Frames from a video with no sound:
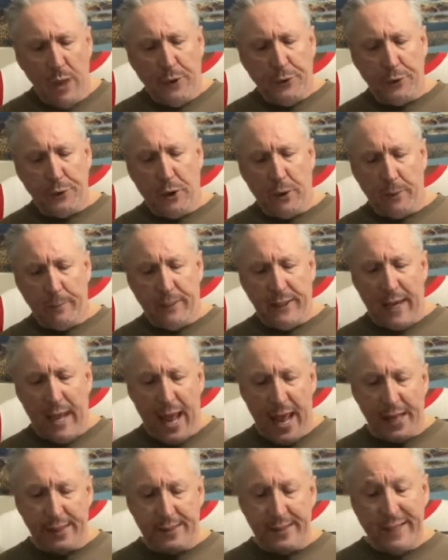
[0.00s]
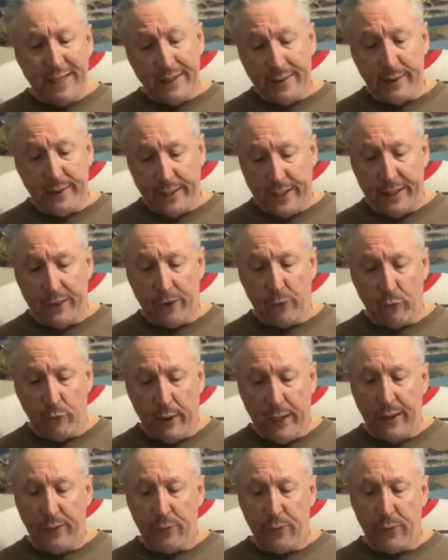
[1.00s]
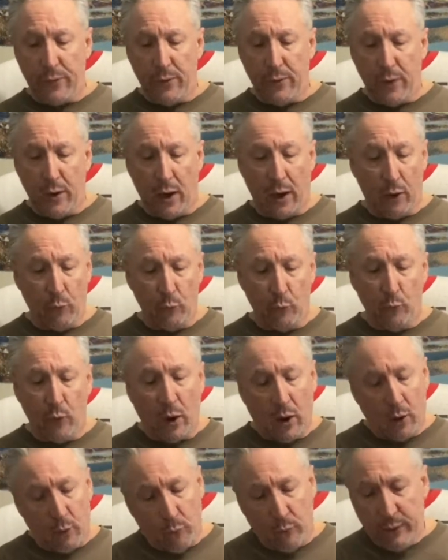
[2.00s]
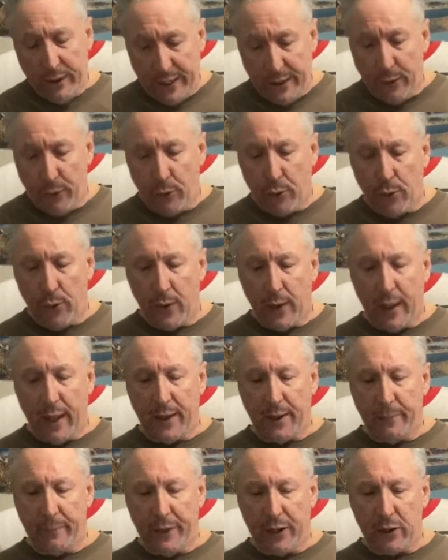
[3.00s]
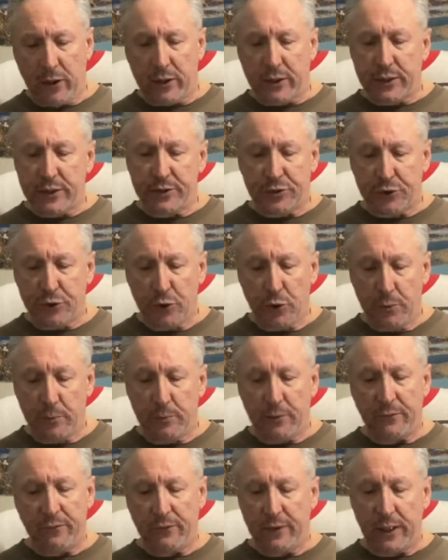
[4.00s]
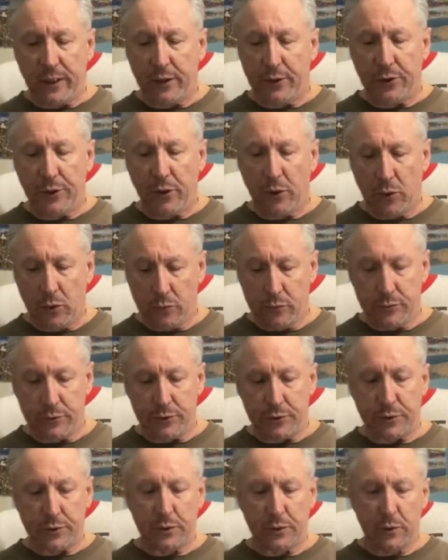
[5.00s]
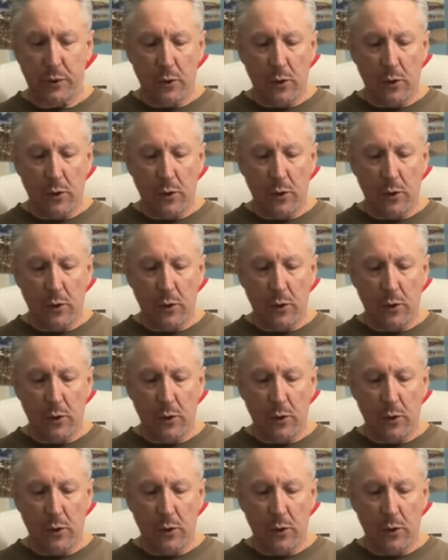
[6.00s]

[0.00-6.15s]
Durbin had then laid a wreath at America's Tomb of the Unknowns,